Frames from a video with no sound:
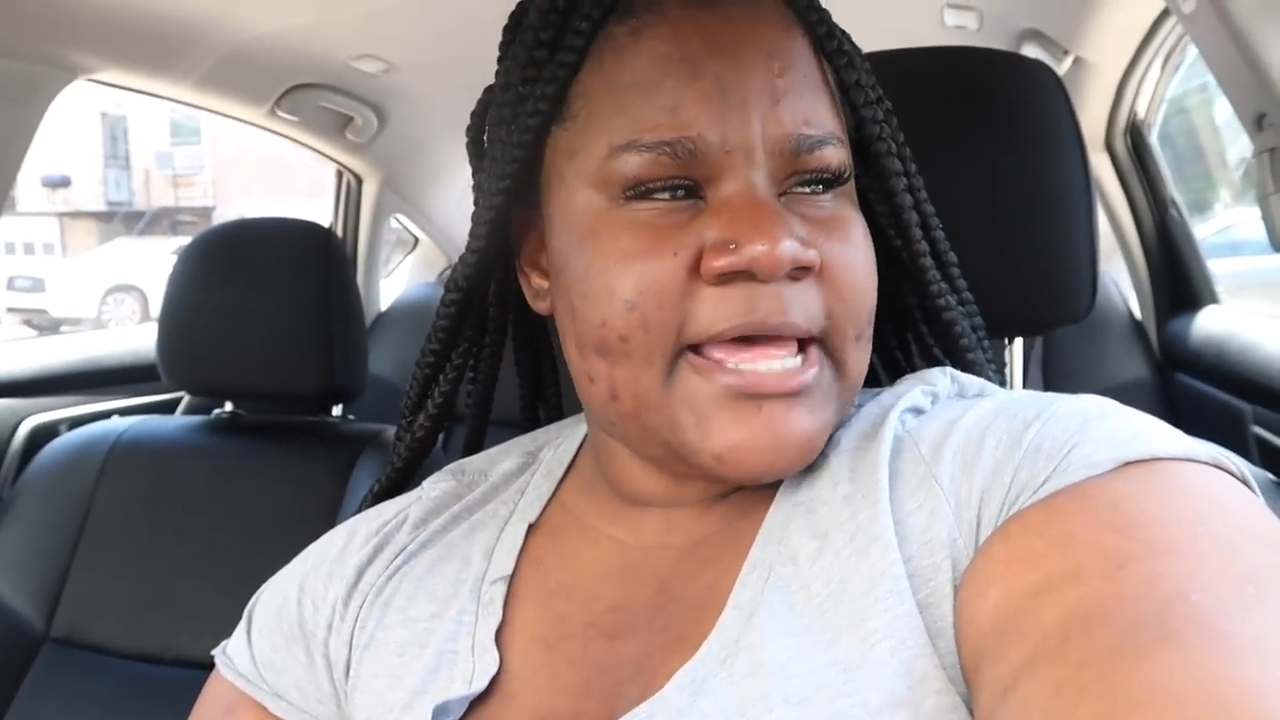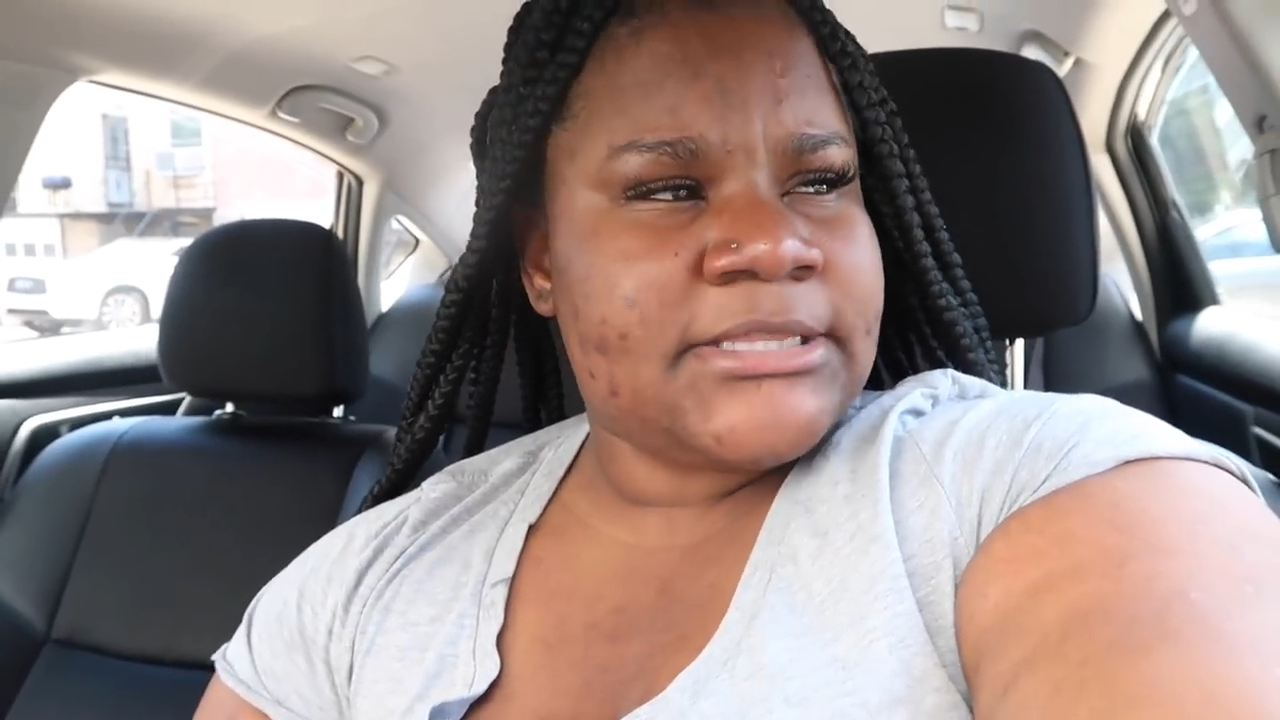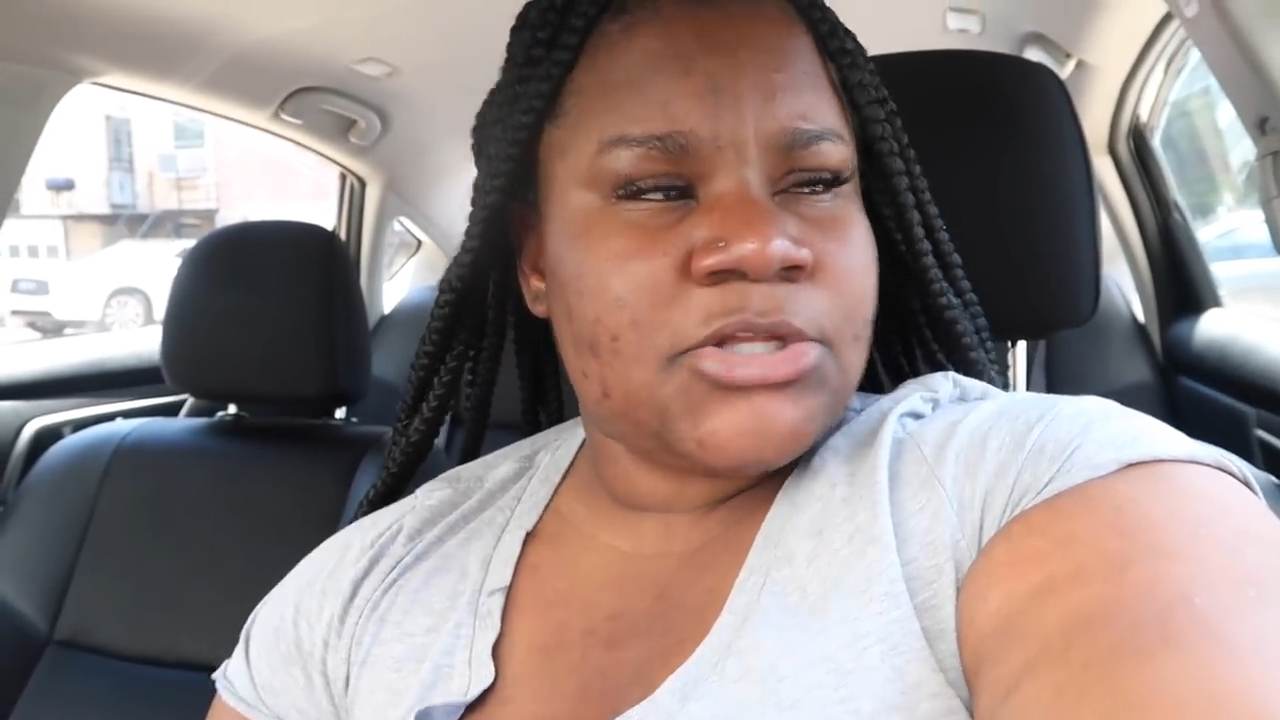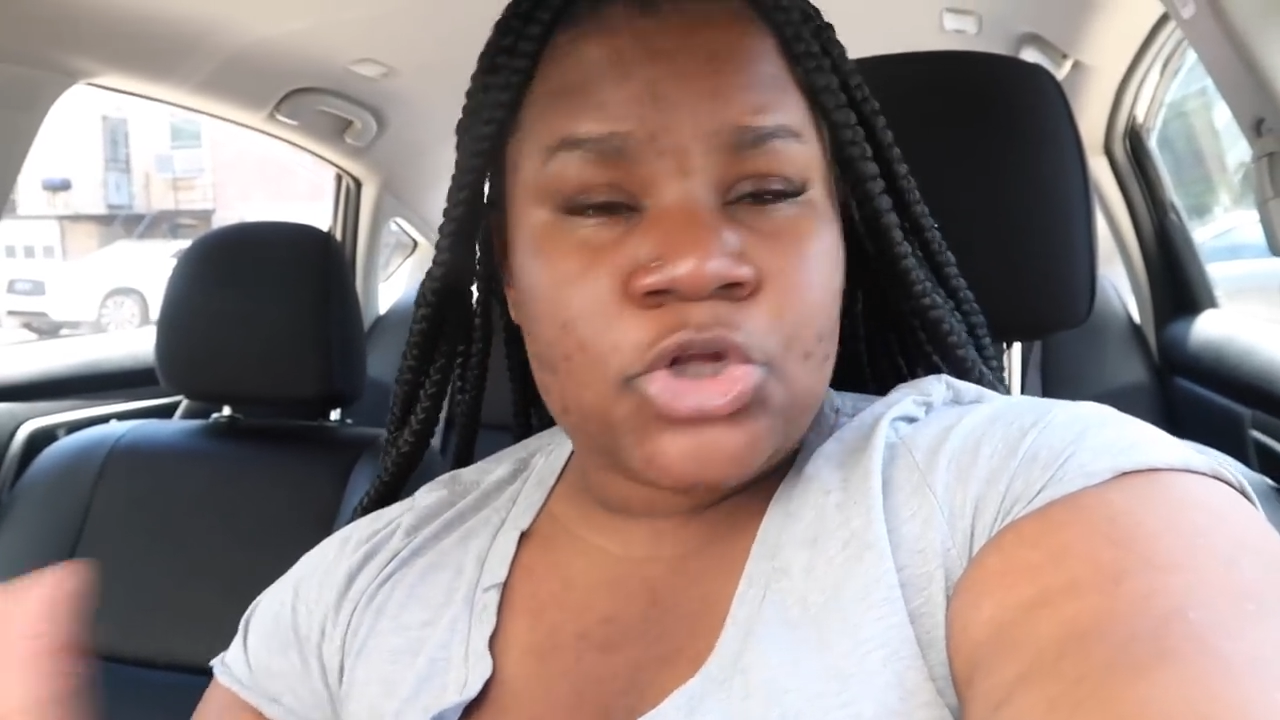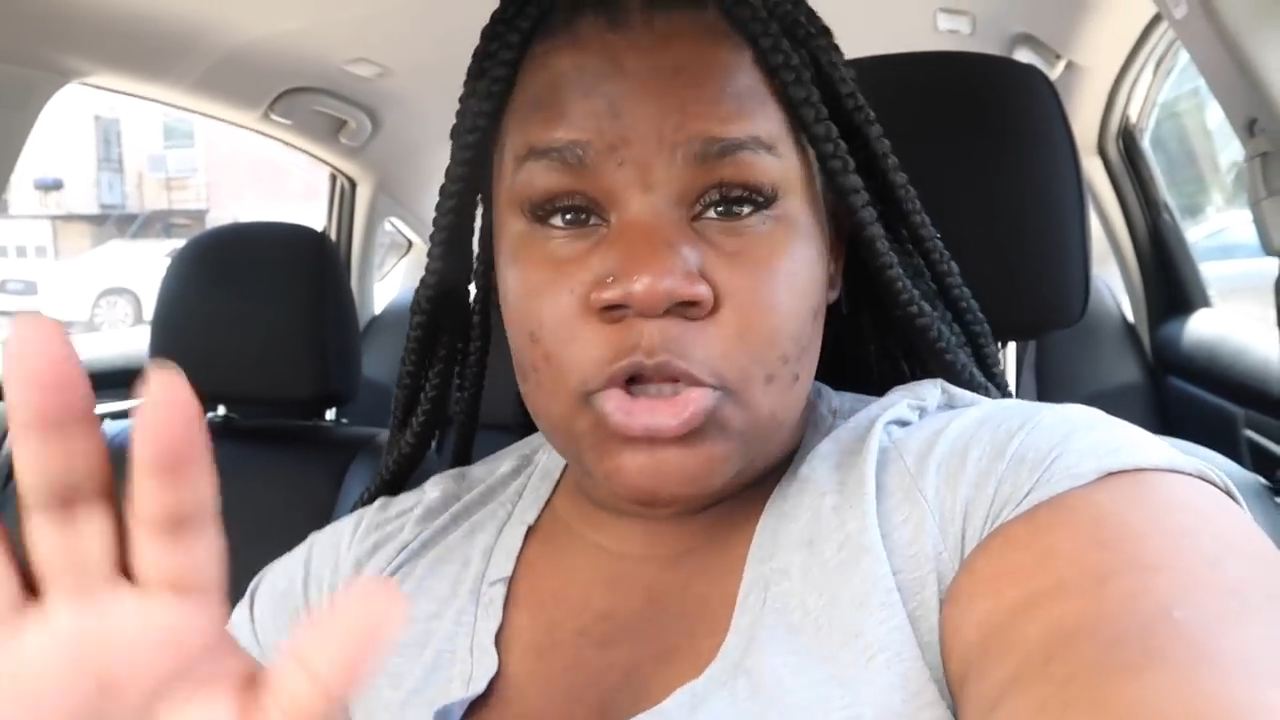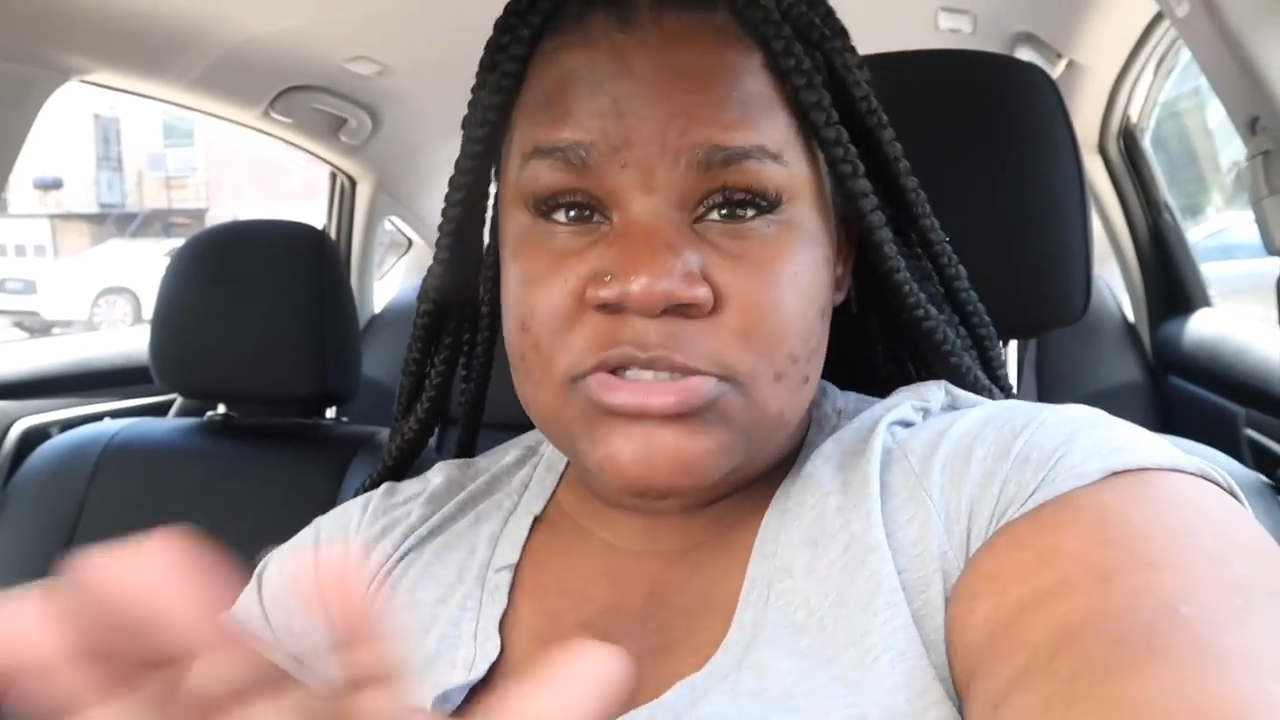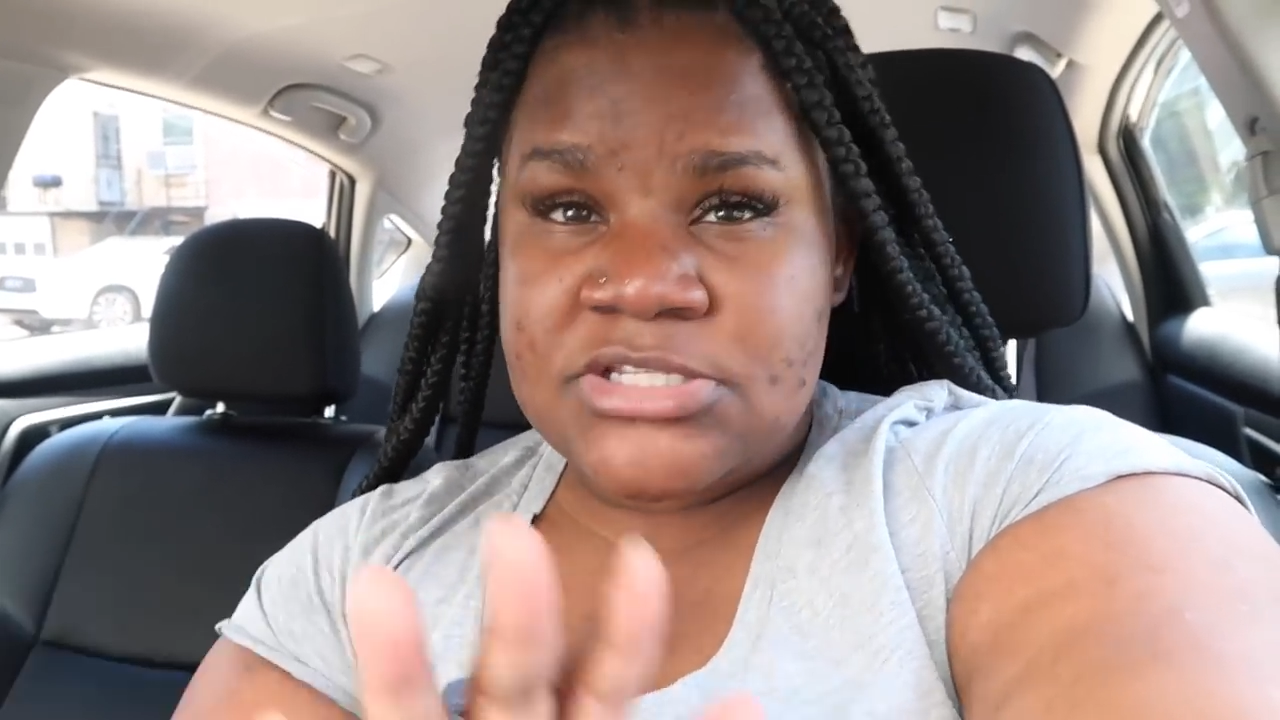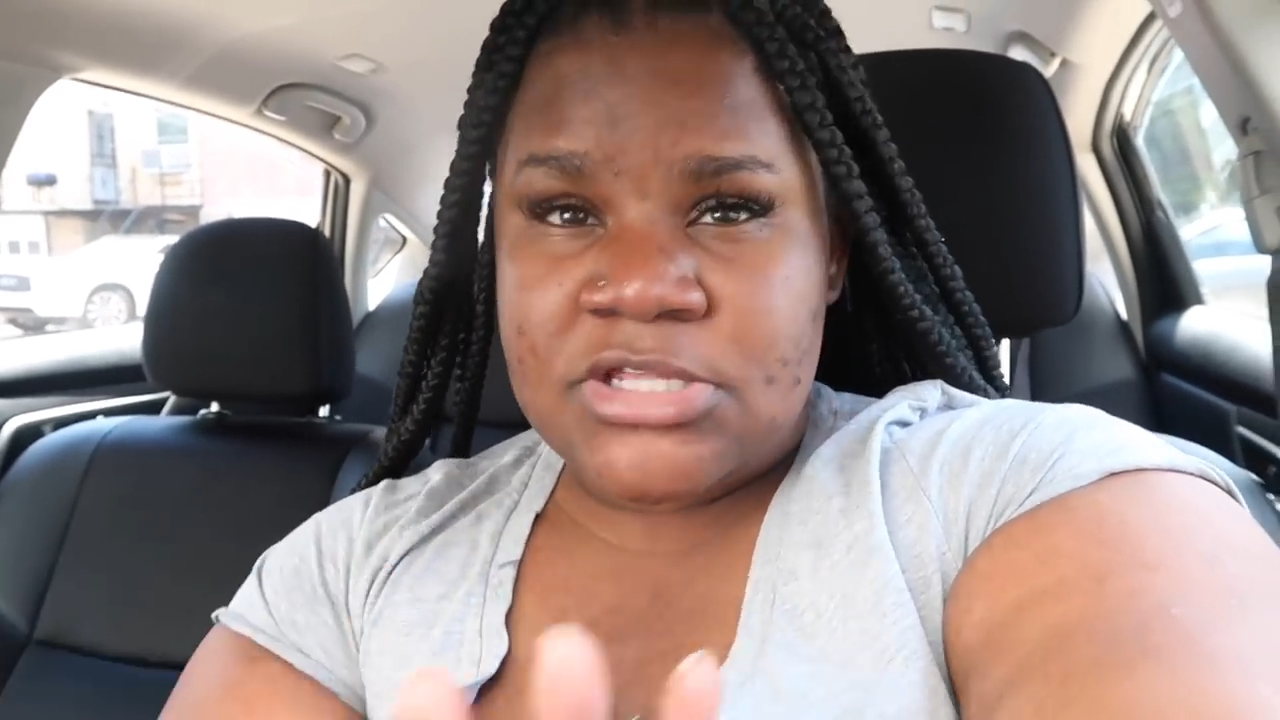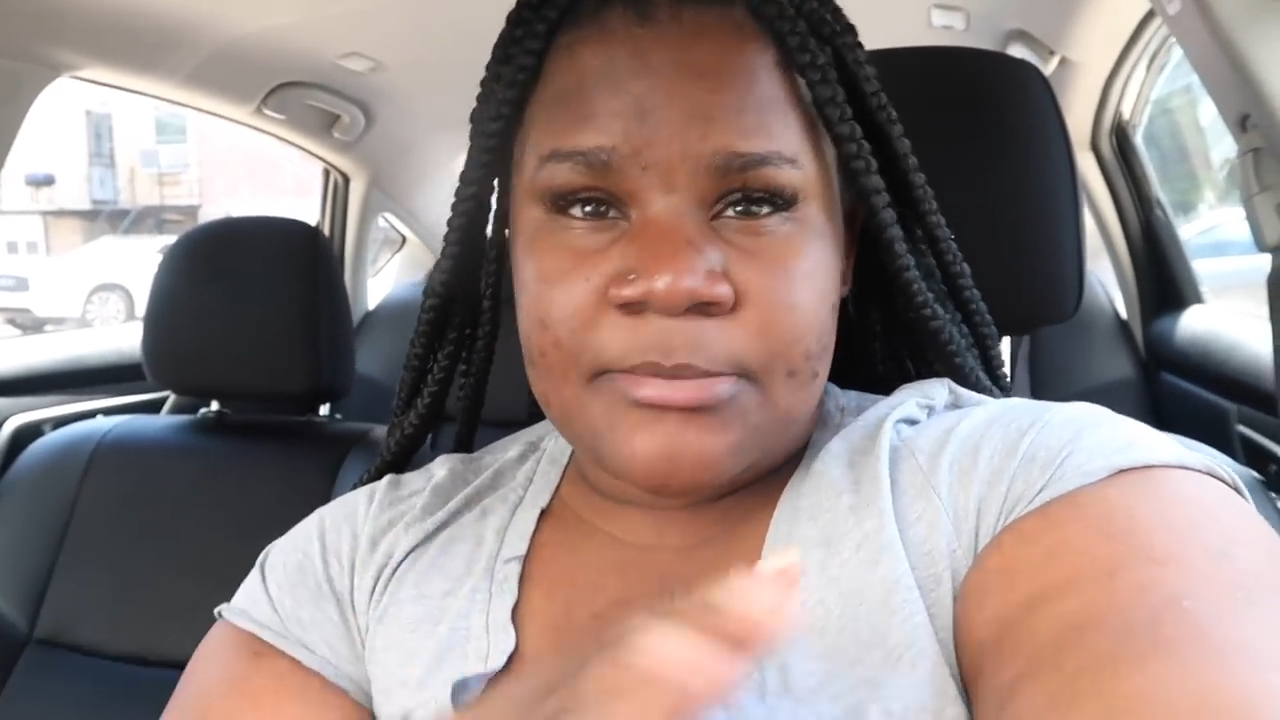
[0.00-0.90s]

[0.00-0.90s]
like the closest